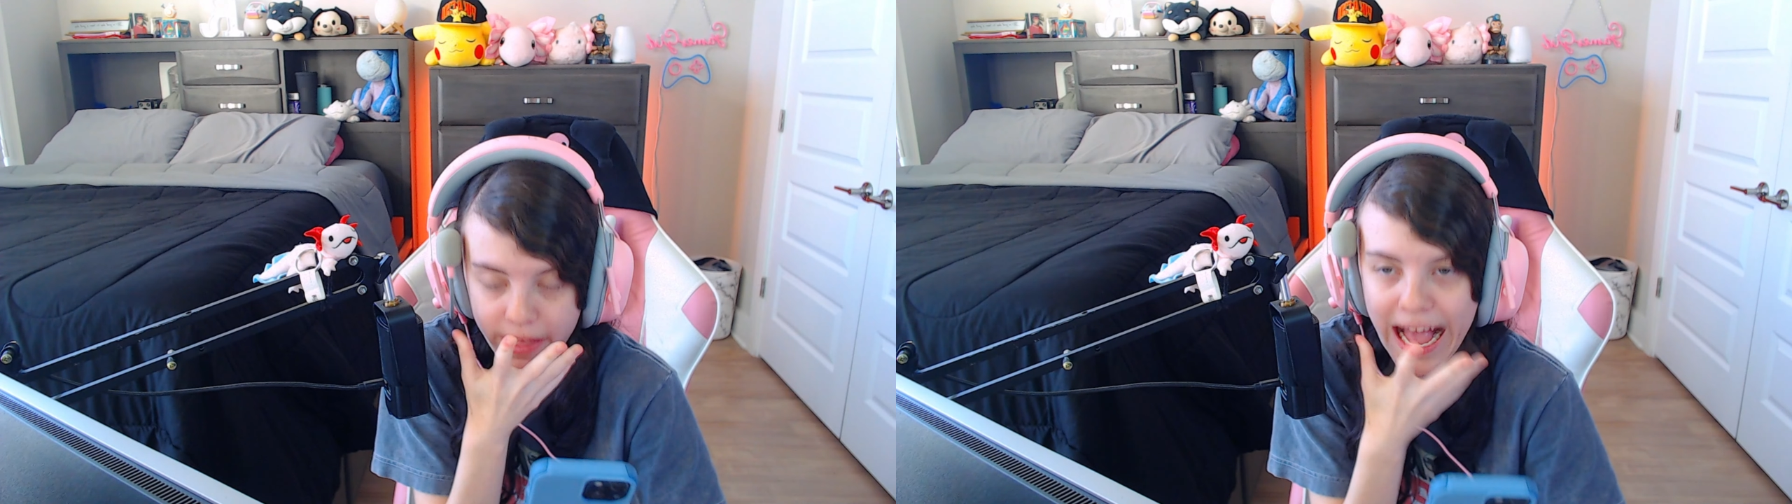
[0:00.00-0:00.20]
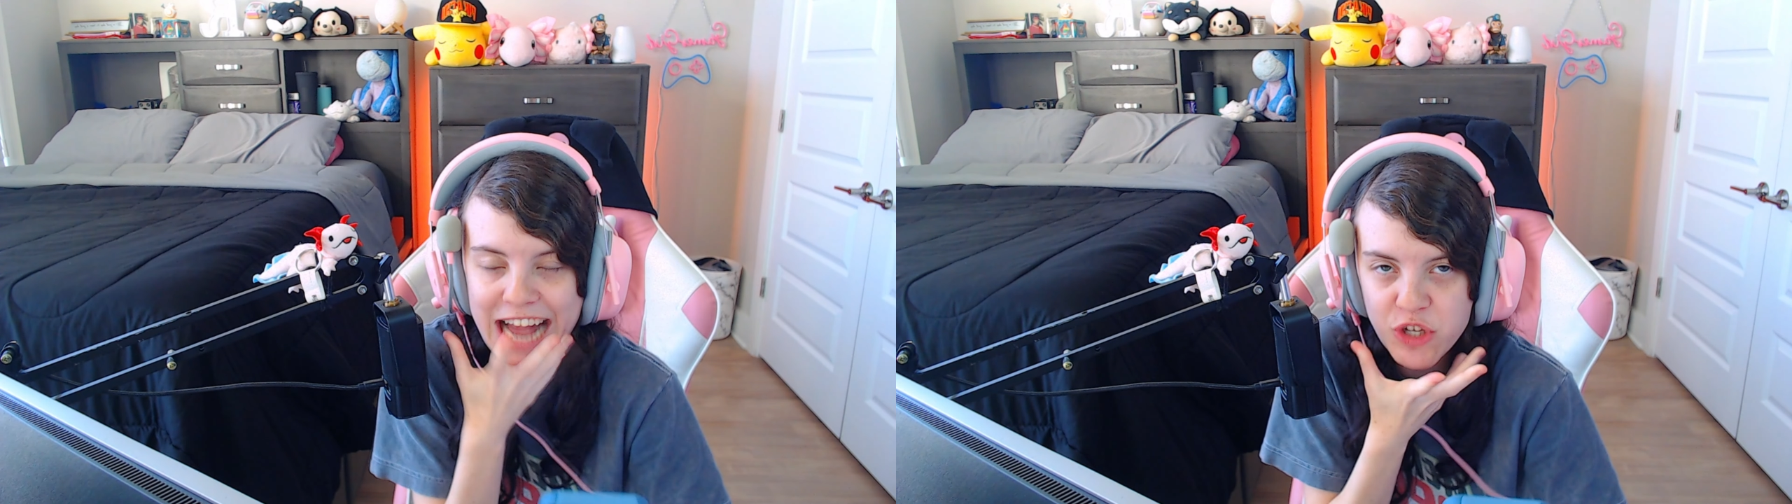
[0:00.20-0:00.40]

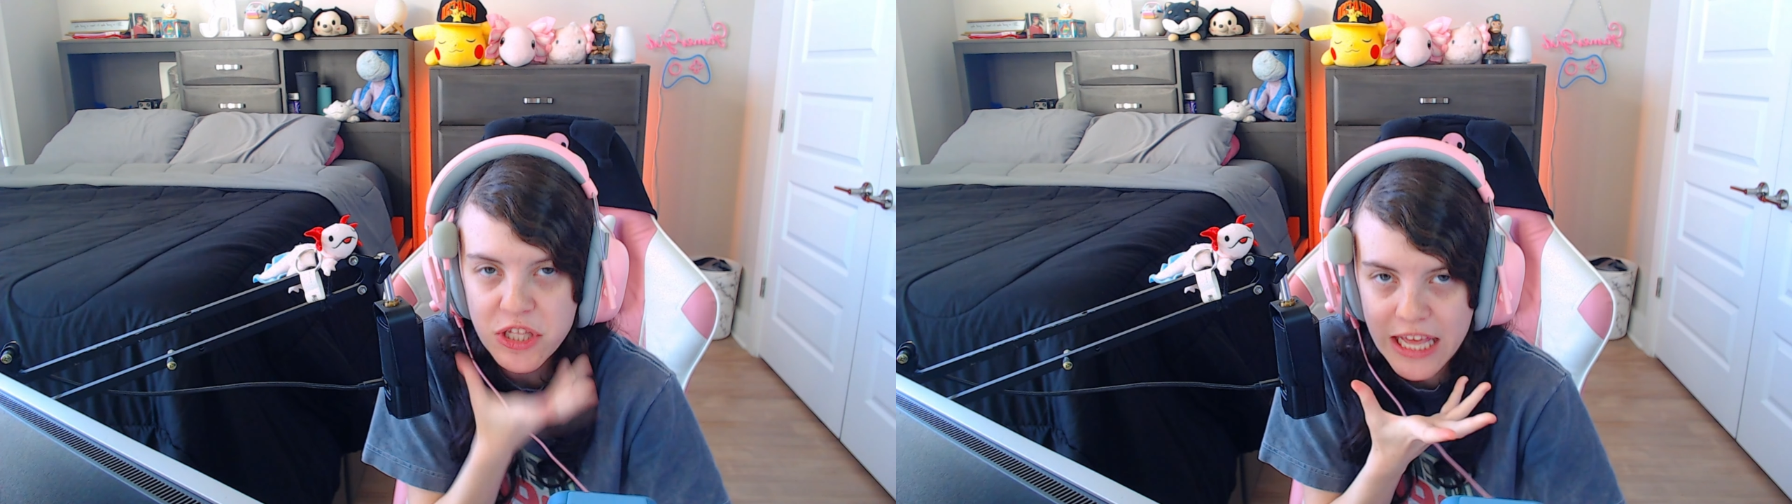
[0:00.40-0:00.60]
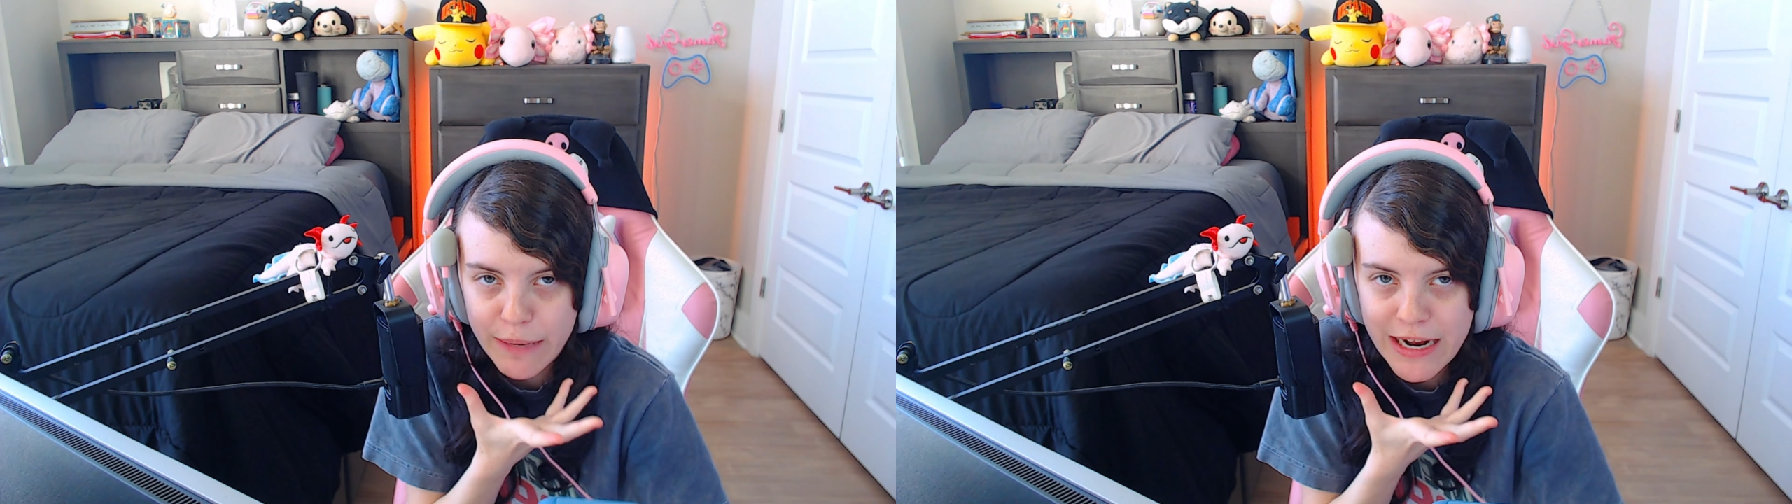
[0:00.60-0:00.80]
Like,
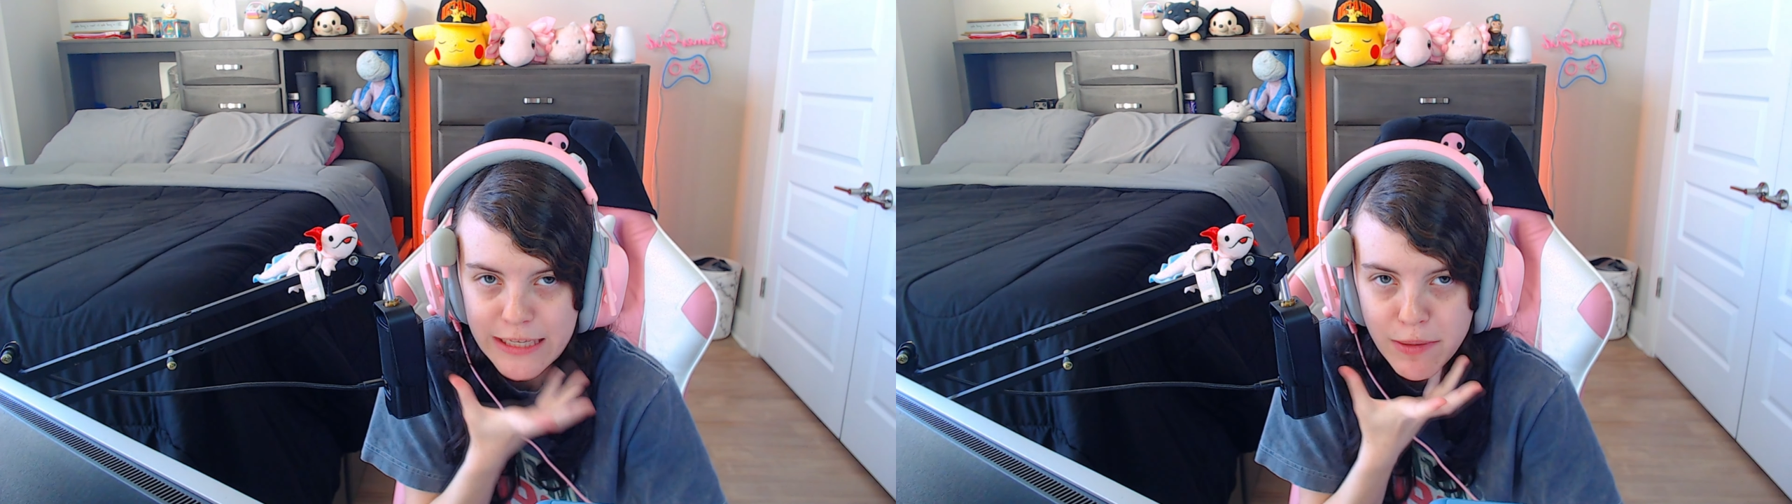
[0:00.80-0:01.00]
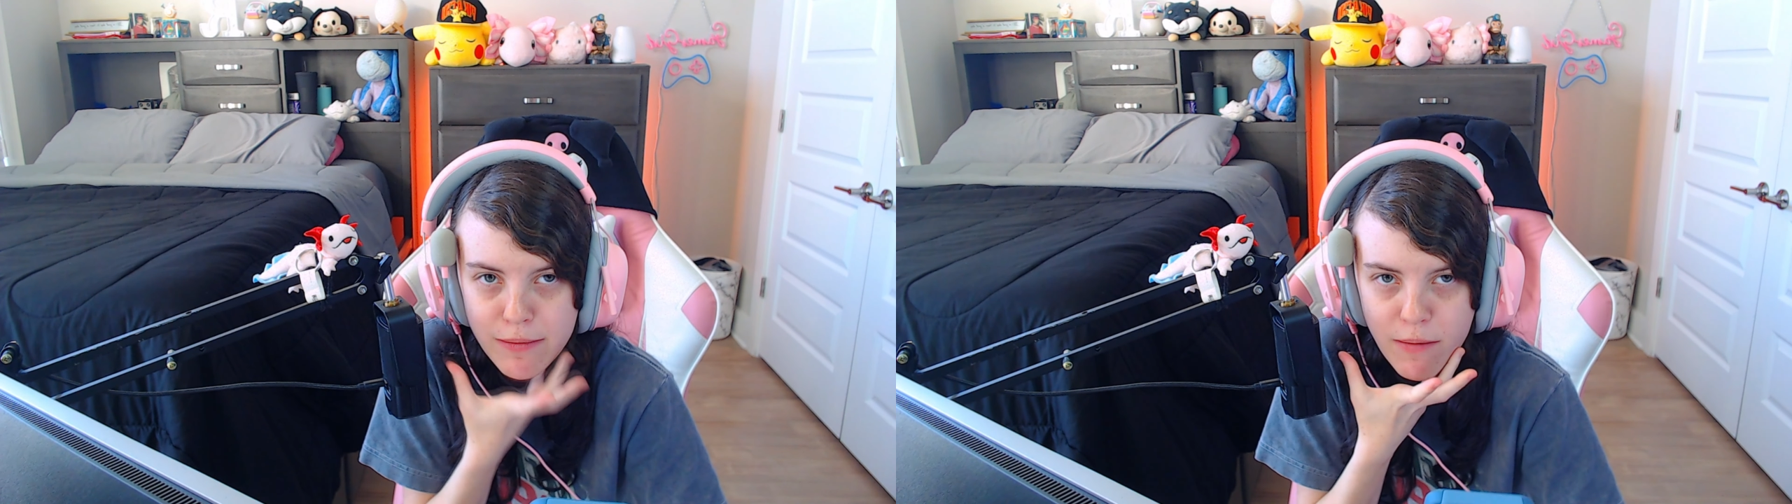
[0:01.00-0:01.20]
actually thinking about it
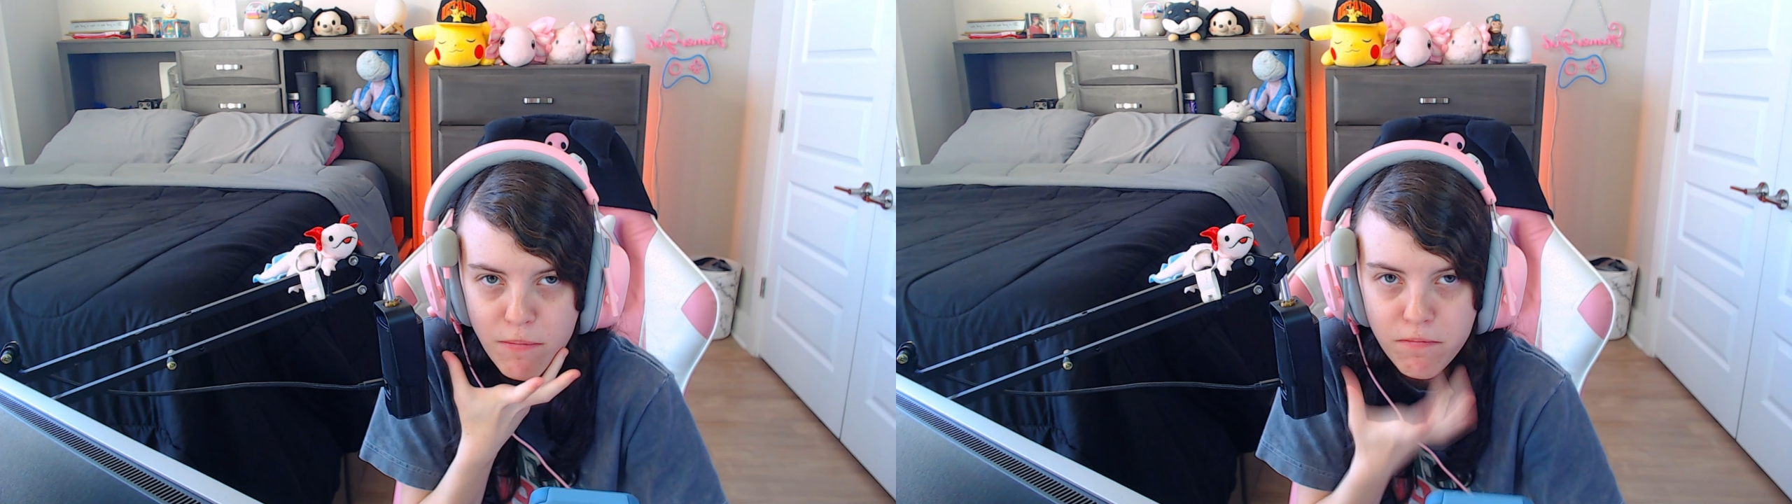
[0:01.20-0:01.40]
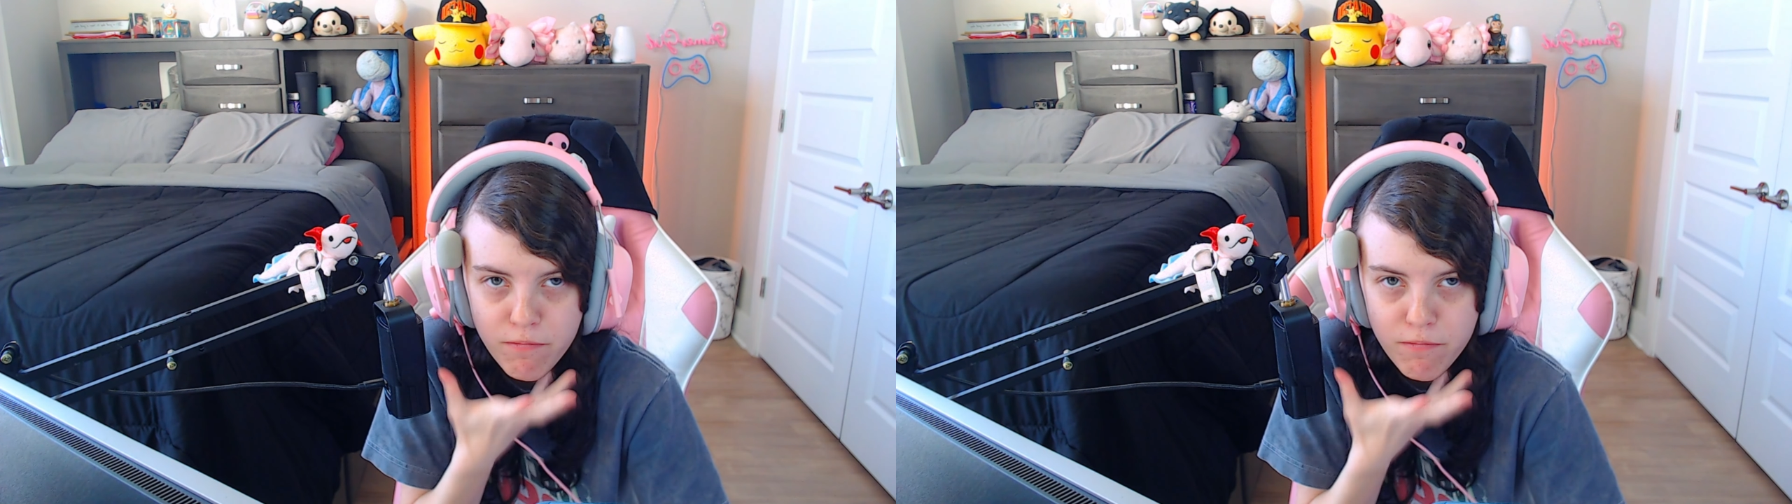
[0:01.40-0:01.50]
is making my